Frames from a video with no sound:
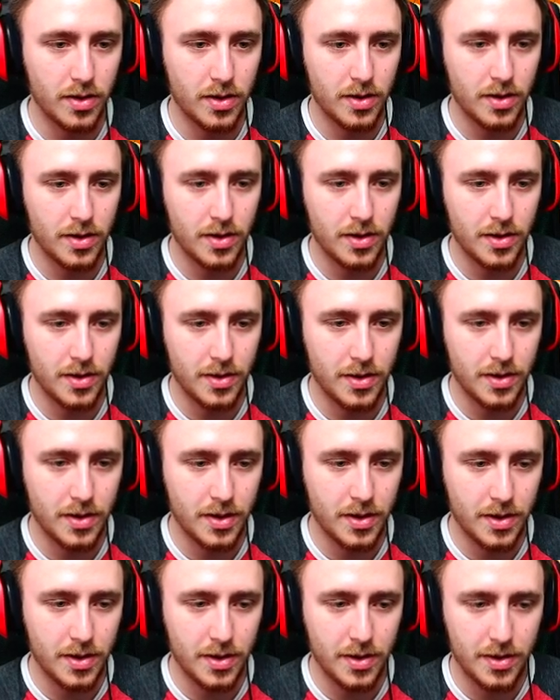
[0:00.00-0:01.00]

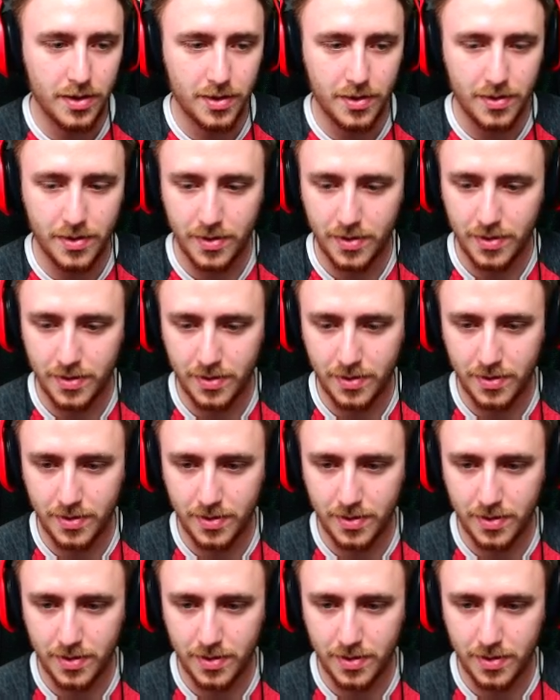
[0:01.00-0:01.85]
Nobody speaks.